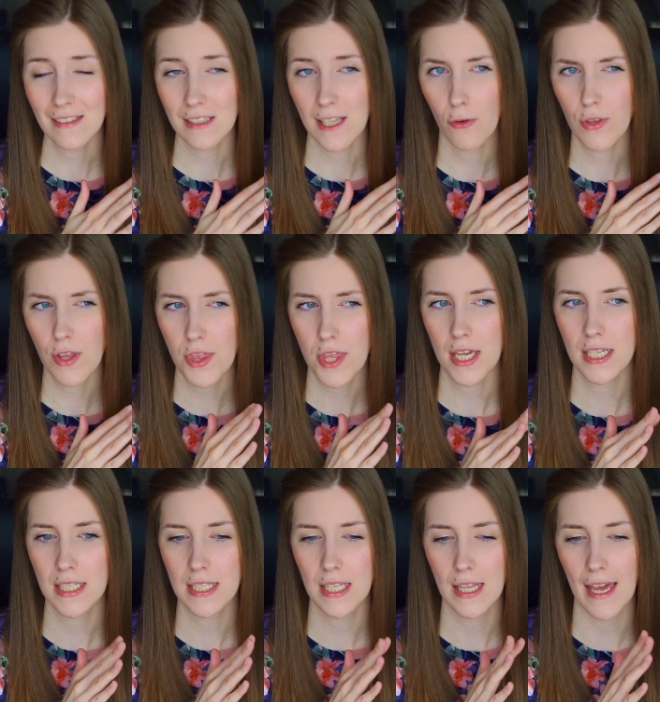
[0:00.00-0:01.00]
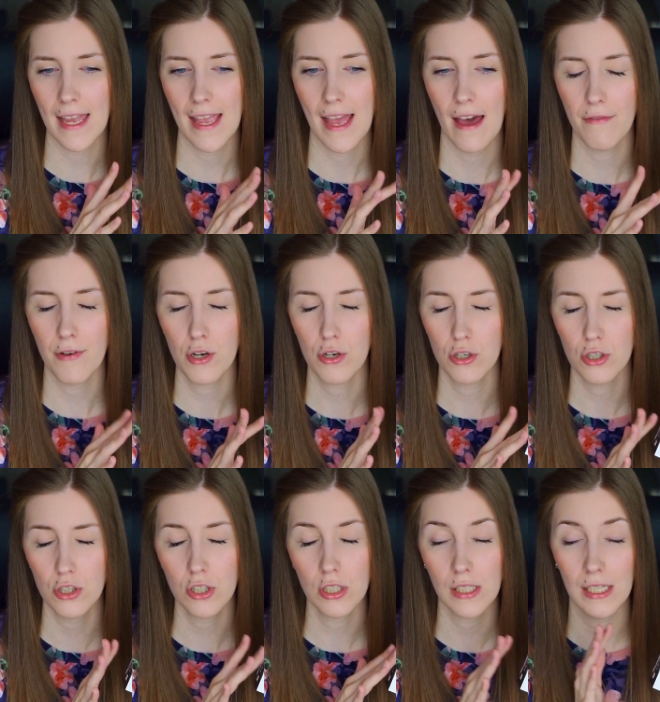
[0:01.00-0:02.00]
The only thing is that I have
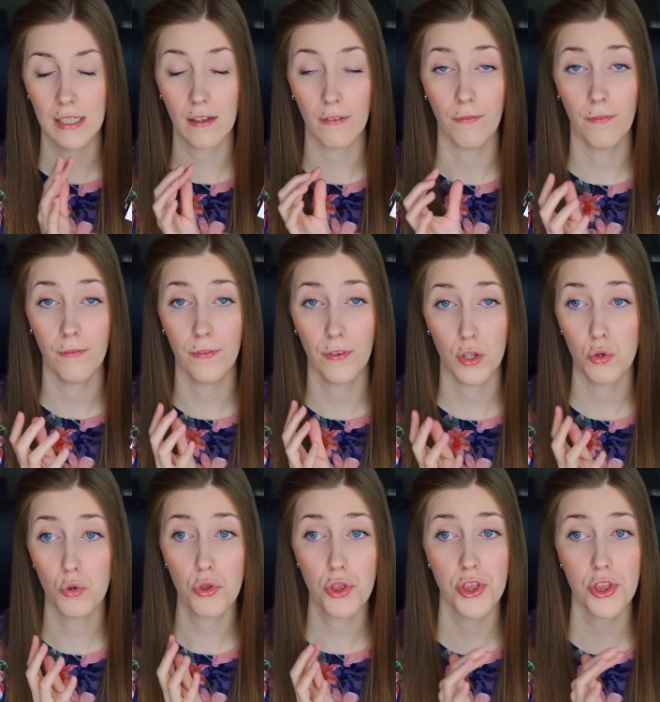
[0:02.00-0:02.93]
heard like a few